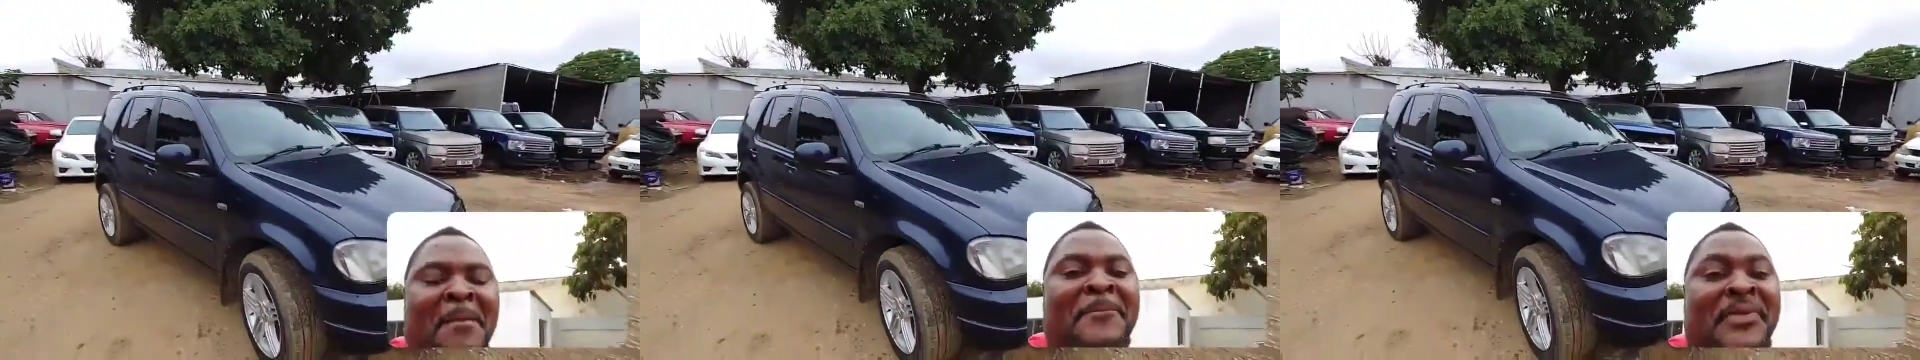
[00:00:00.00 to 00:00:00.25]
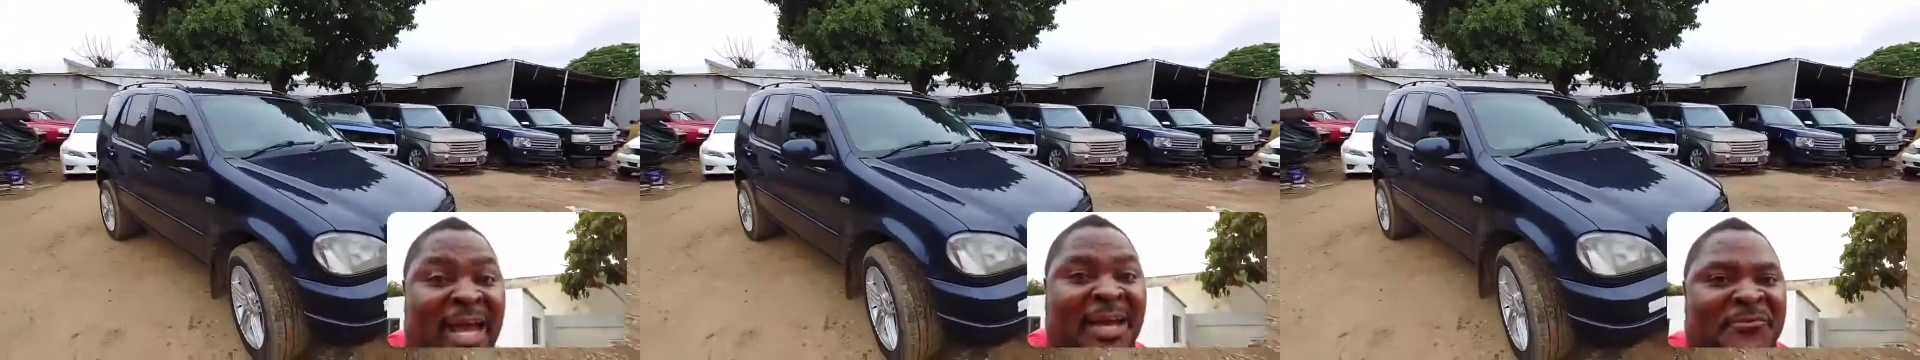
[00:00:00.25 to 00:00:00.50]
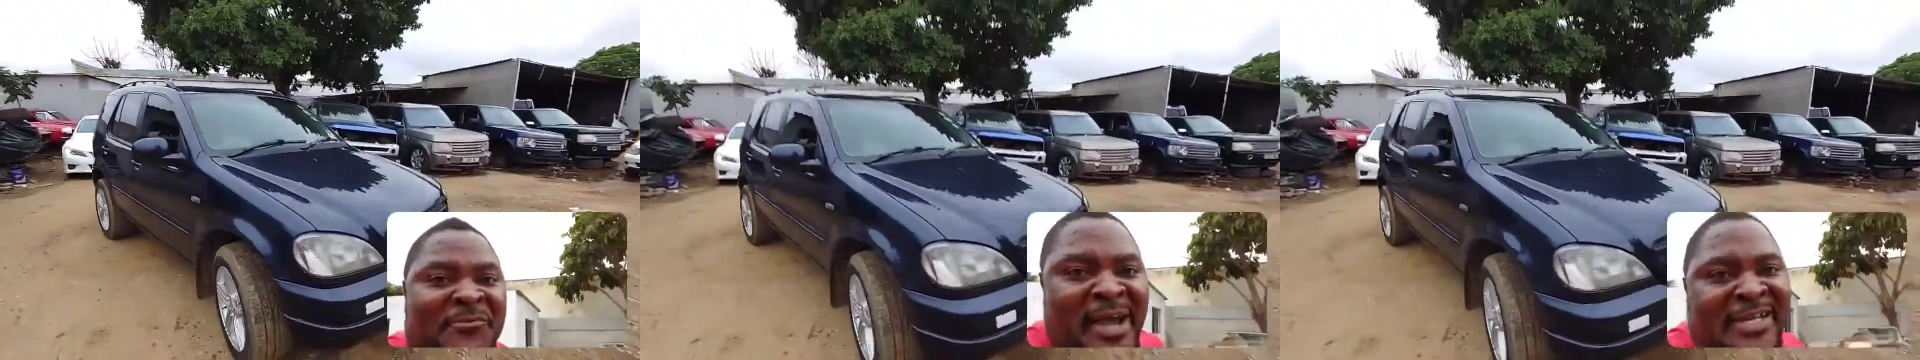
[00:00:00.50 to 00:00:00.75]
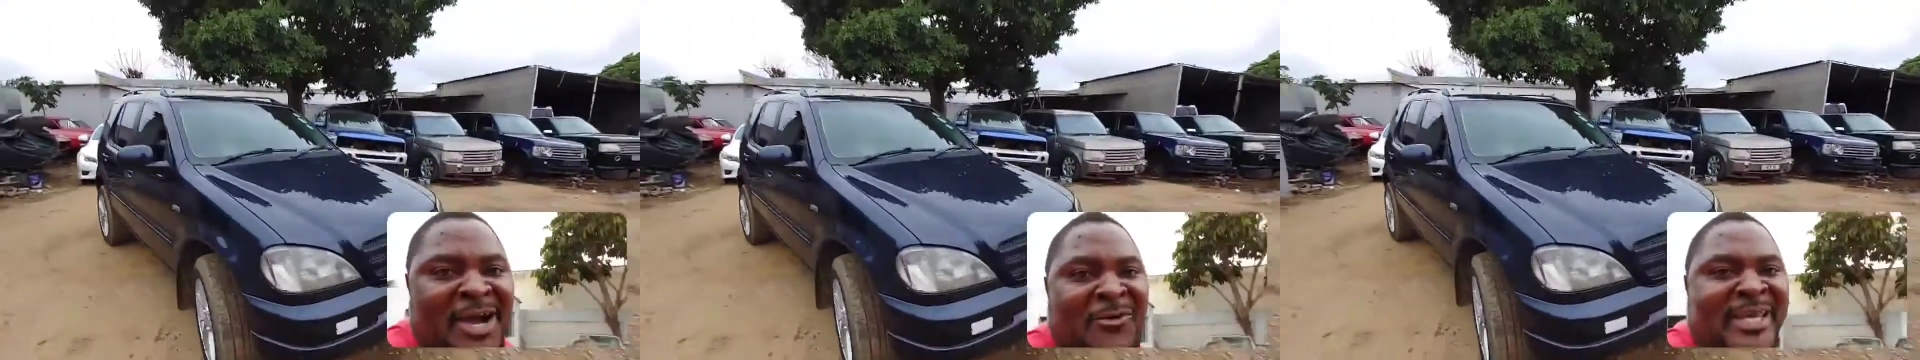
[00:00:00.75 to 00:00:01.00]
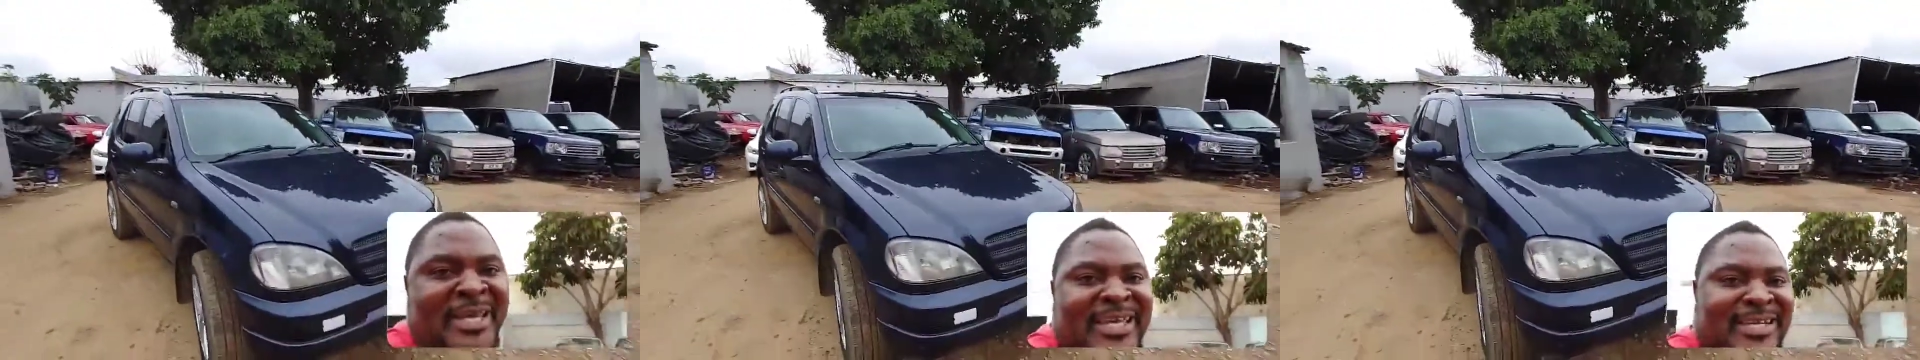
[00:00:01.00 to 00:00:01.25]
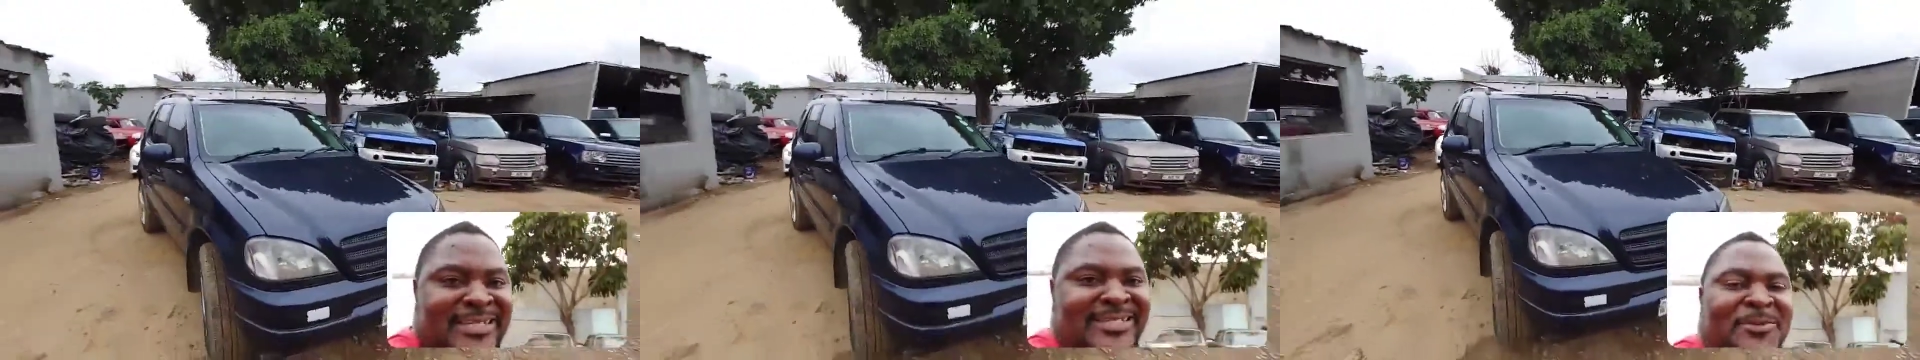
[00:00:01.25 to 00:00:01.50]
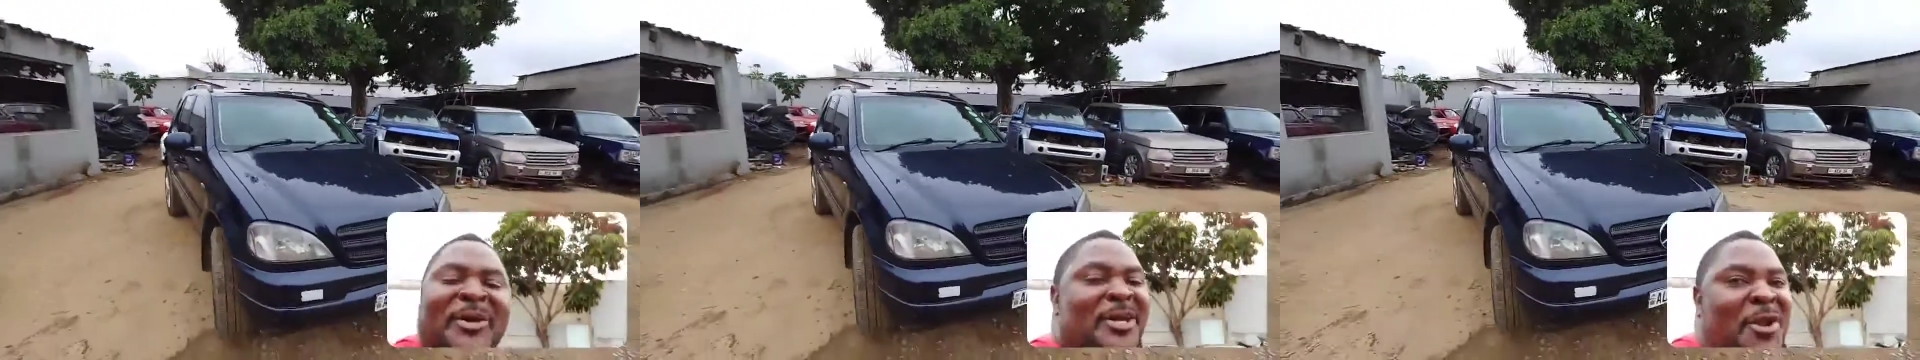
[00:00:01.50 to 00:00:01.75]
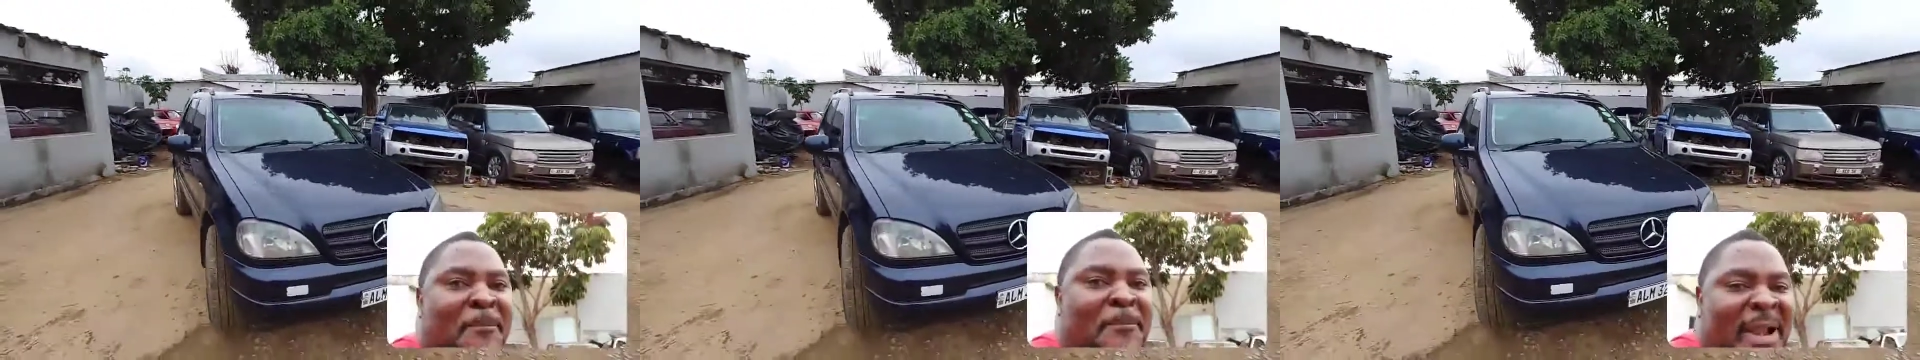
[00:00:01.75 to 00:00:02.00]
Black Friday weekend. We're
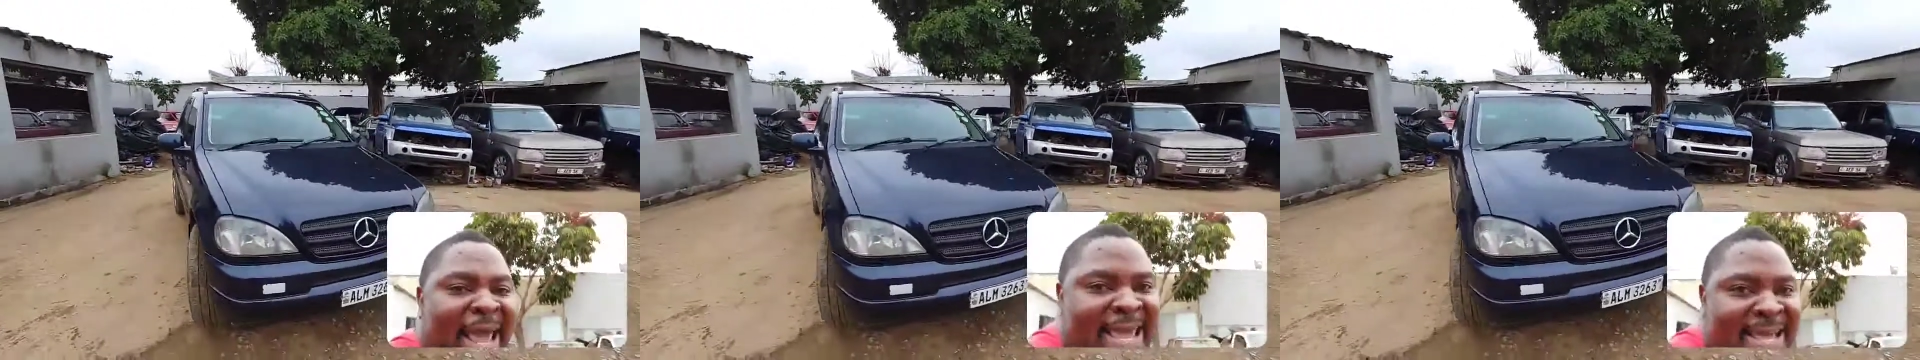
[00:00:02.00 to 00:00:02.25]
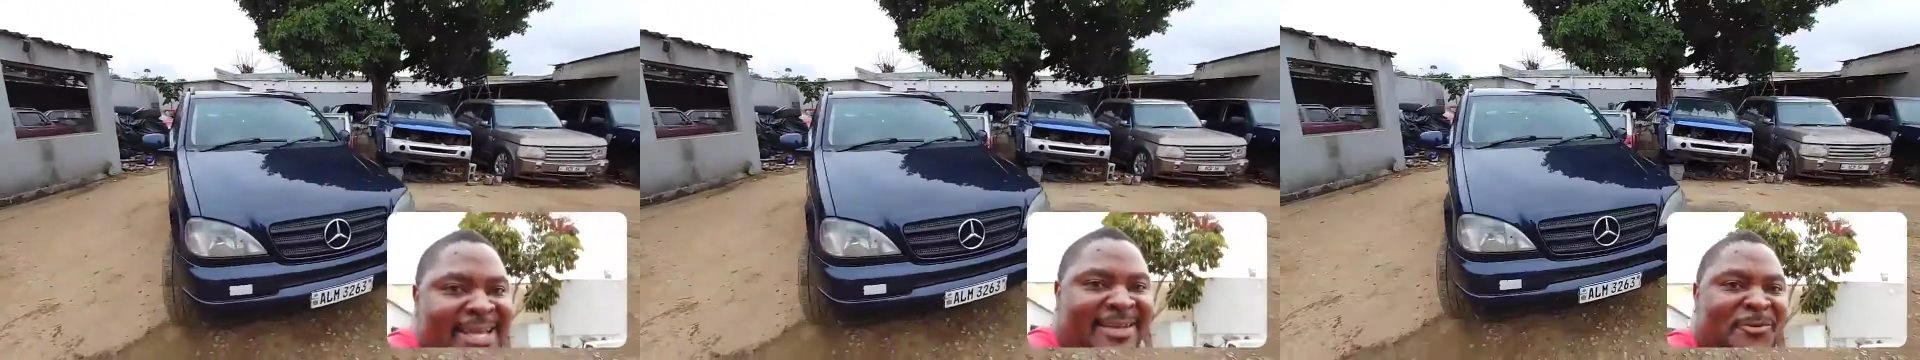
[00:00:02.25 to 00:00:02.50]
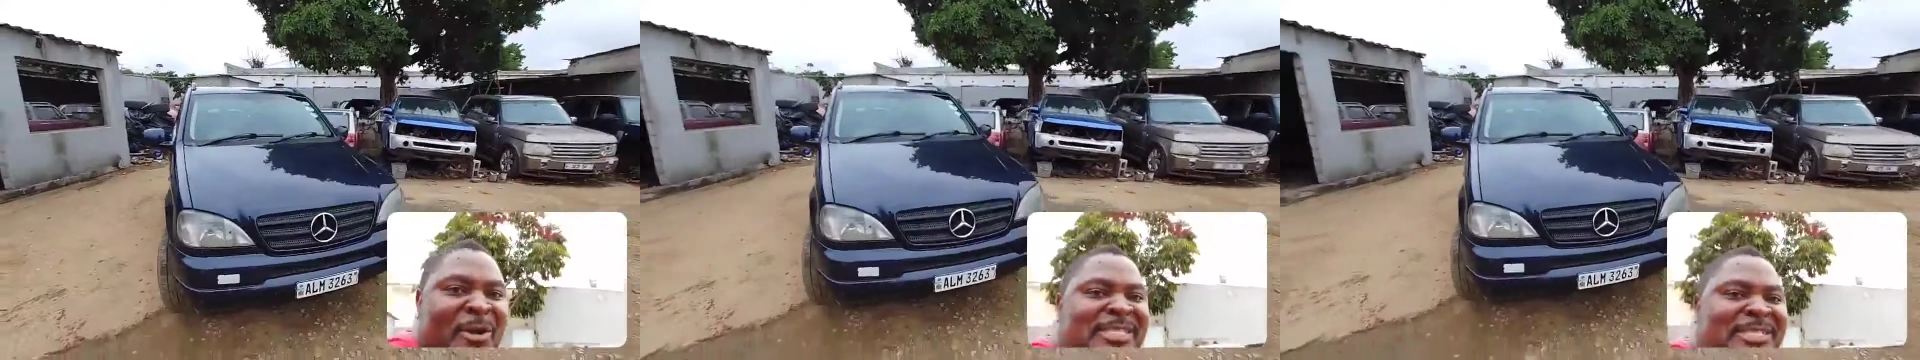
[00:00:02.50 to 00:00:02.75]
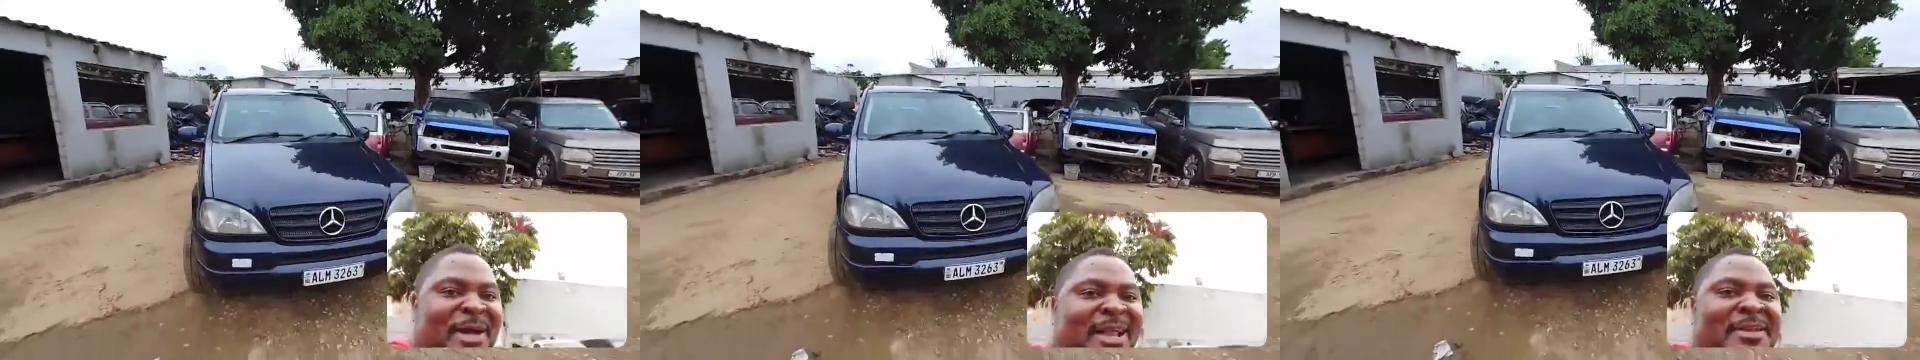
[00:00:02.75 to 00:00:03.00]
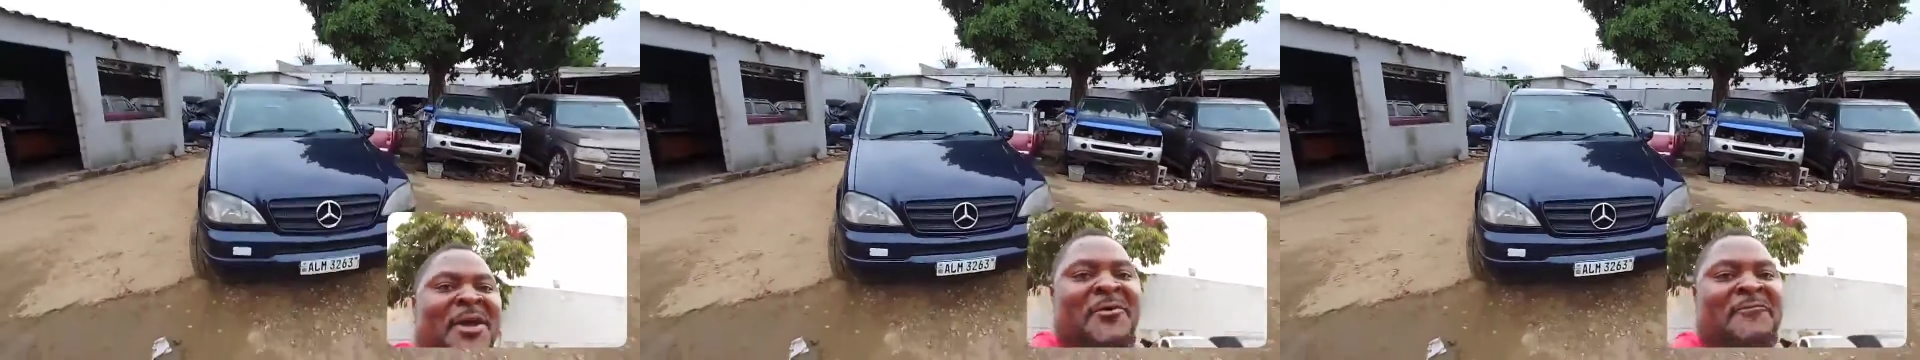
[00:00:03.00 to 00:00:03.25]
not playing Westman